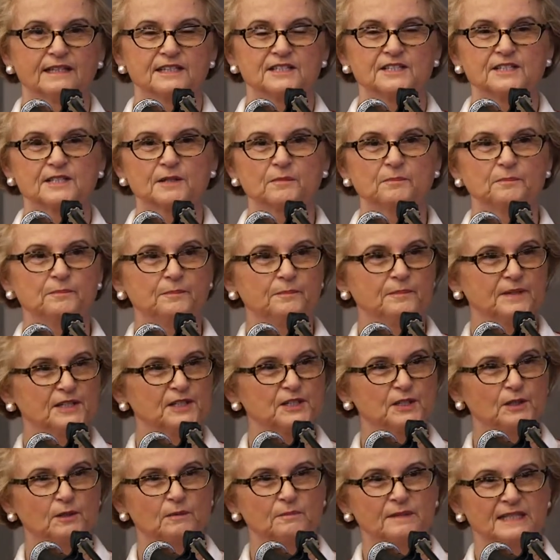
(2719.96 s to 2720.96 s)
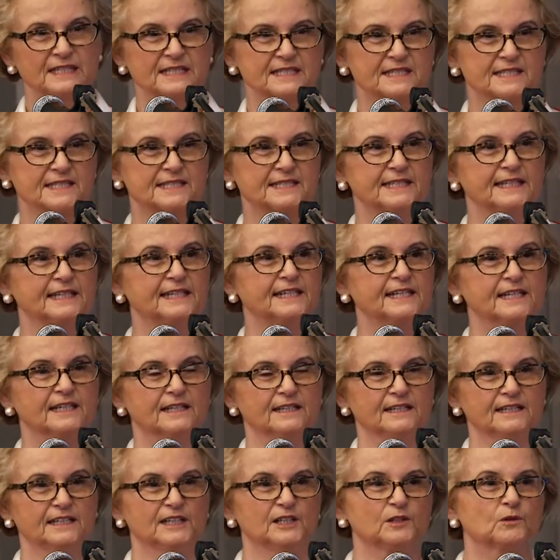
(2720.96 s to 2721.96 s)
So humans seek
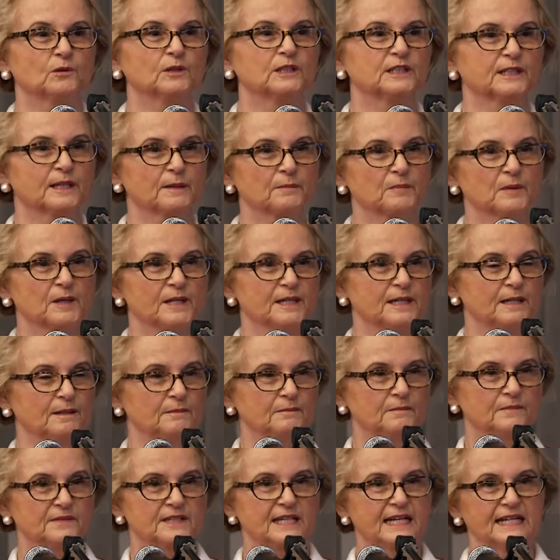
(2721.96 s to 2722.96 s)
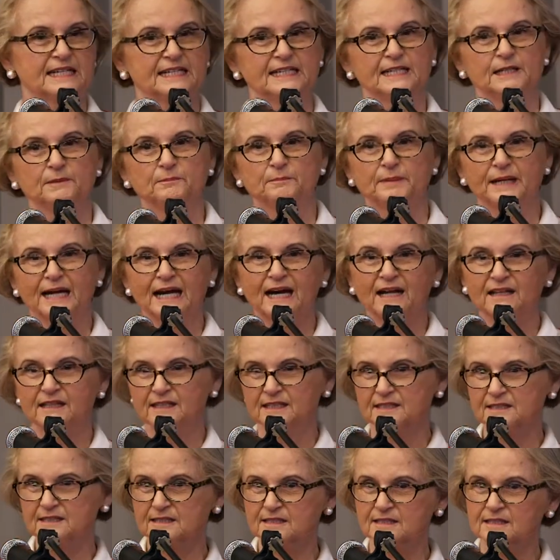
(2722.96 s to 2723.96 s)
equilibrium. They need
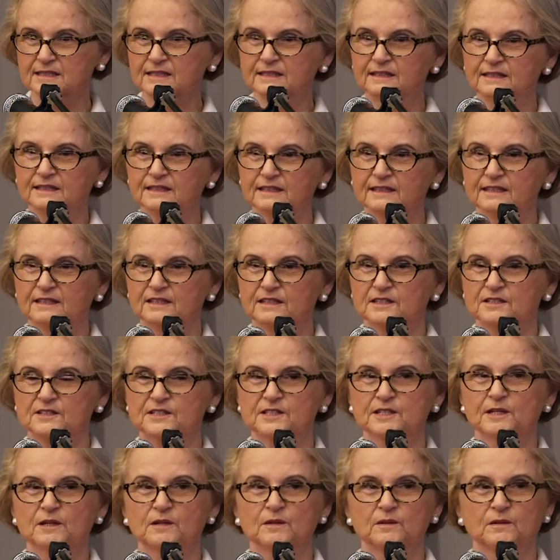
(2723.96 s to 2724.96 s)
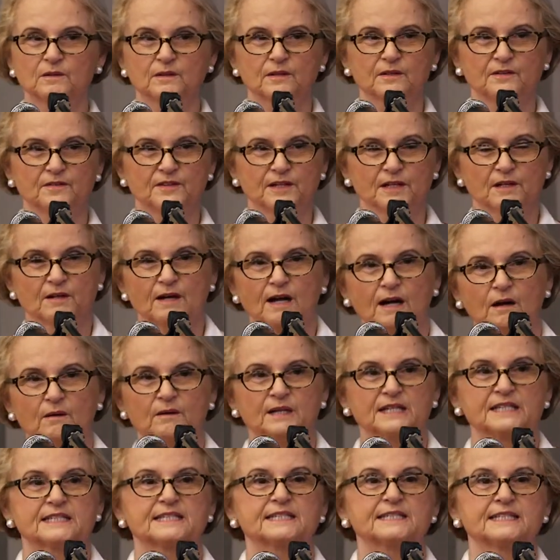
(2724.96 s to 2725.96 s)
balance. So they're
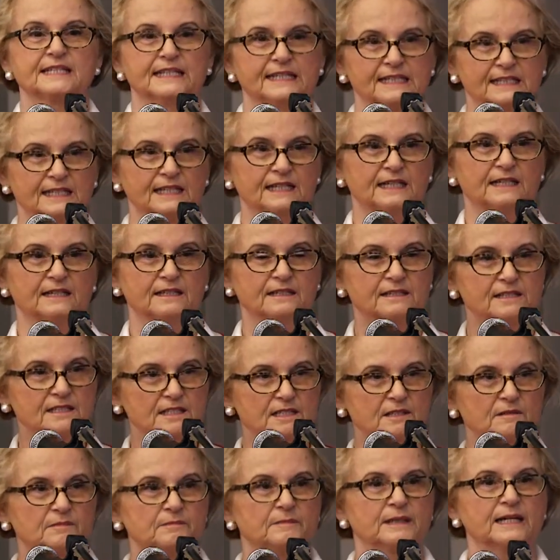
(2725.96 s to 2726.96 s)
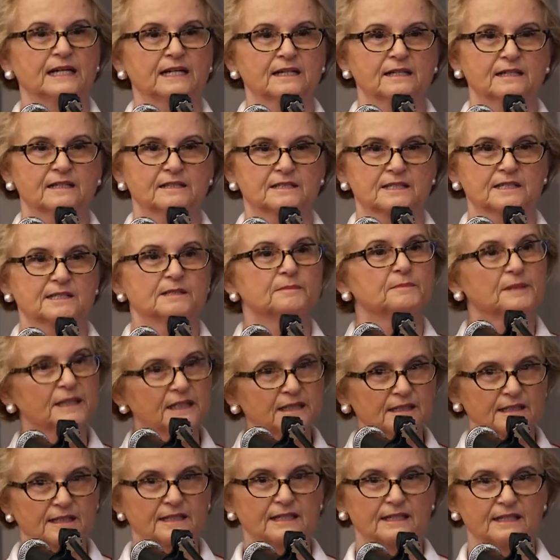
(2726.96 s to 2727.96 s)
always seeking to make
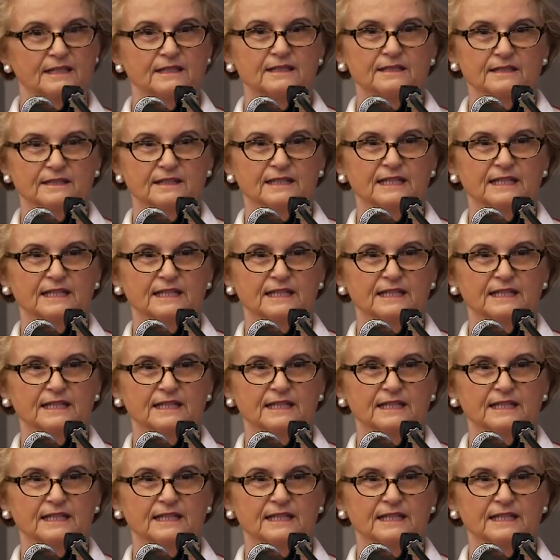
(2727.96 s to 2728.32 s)
stability.